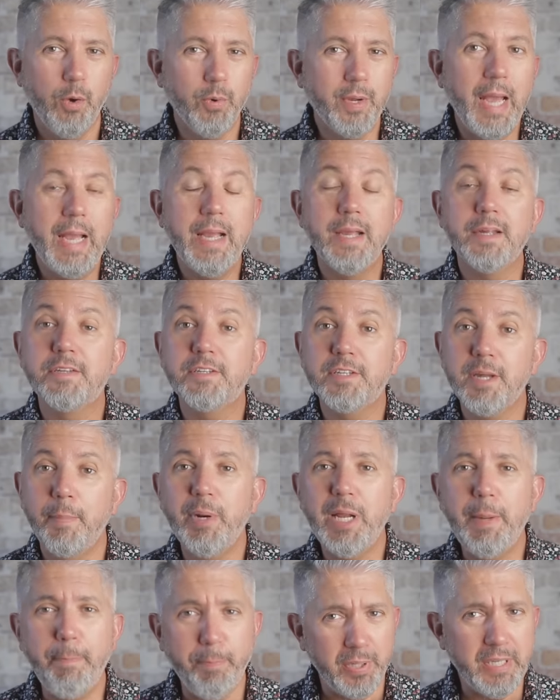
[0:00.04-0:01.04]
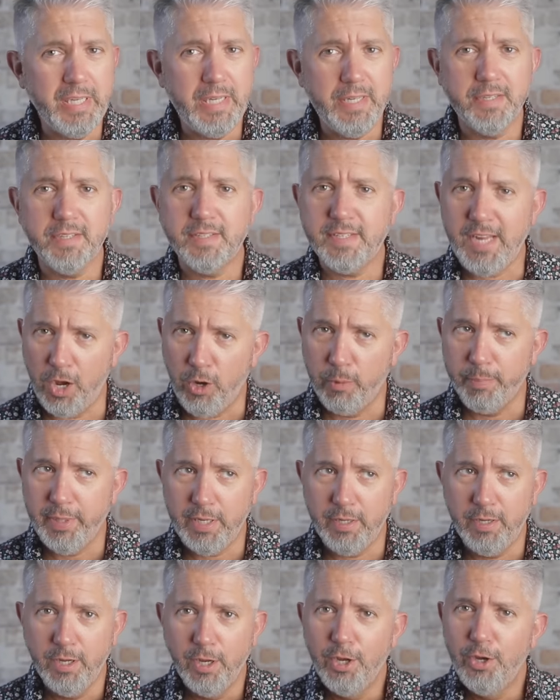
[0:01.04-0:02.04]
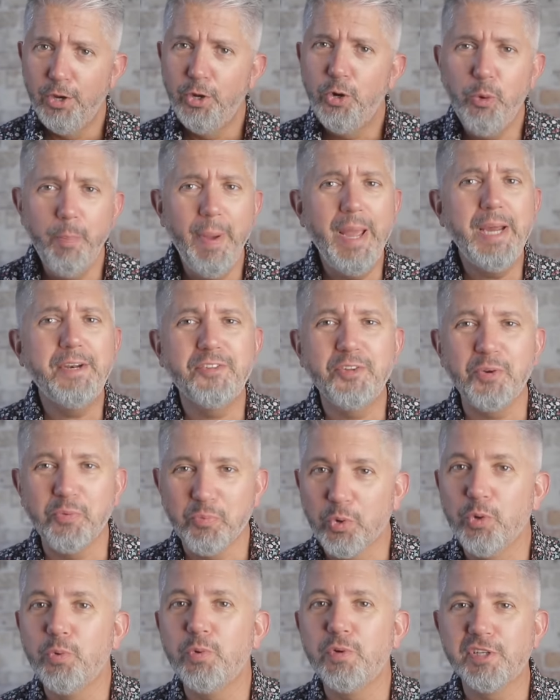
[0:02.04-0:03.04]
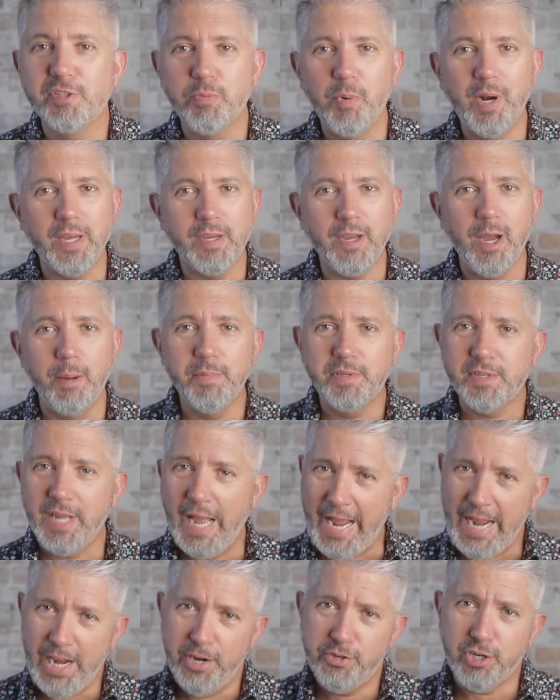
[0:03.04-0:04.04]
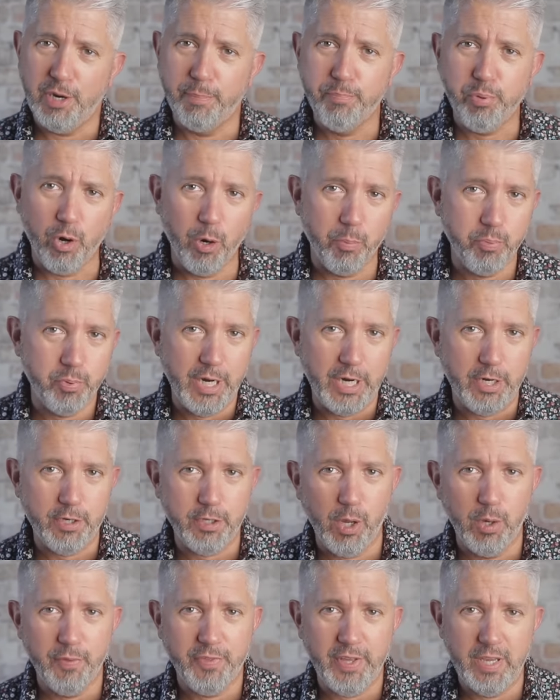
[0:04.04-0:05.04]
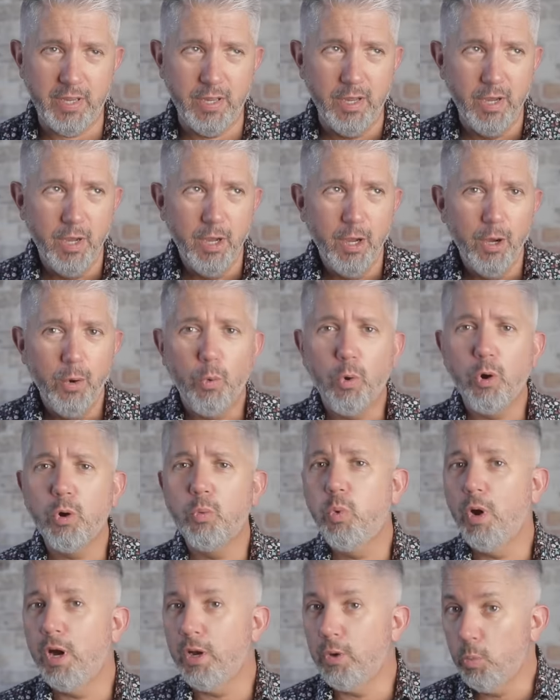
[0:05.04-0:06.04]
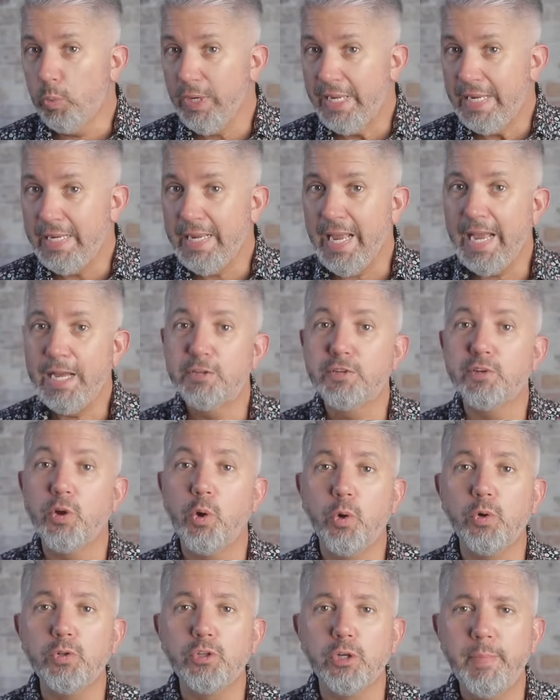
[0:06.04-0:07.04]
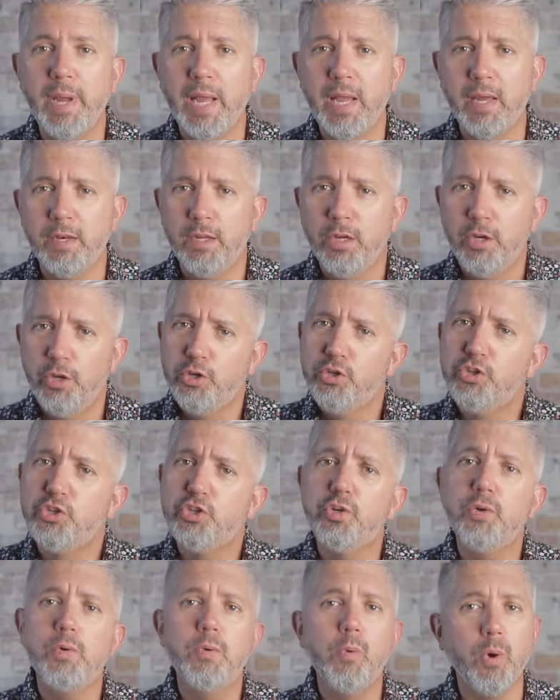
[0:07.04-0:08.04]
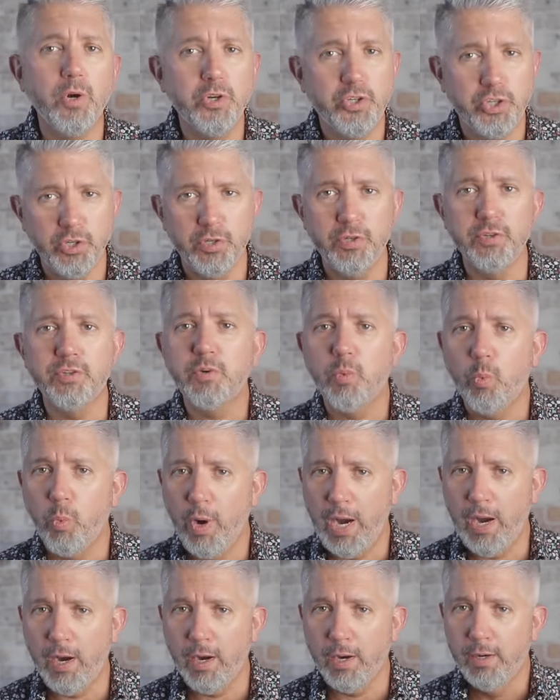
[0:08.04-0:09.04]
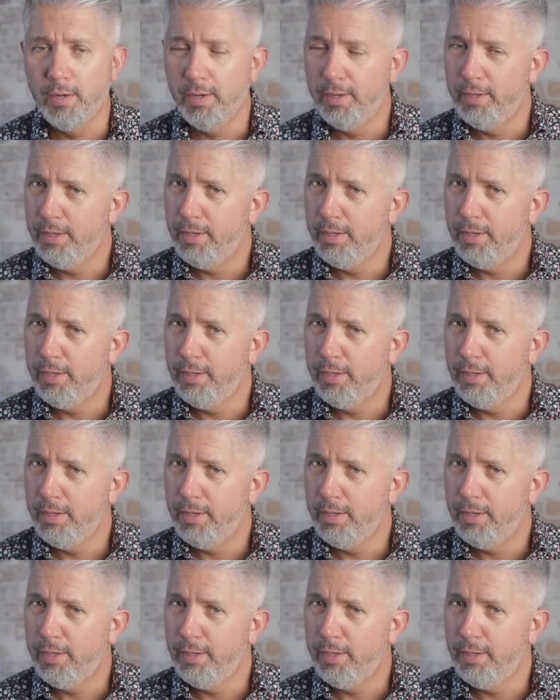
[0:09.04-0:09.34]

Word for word: Okay, somebody please tell me who makes the rules when it comes to age-appropriate clothing or what we, as older men, should or shouldn't wear.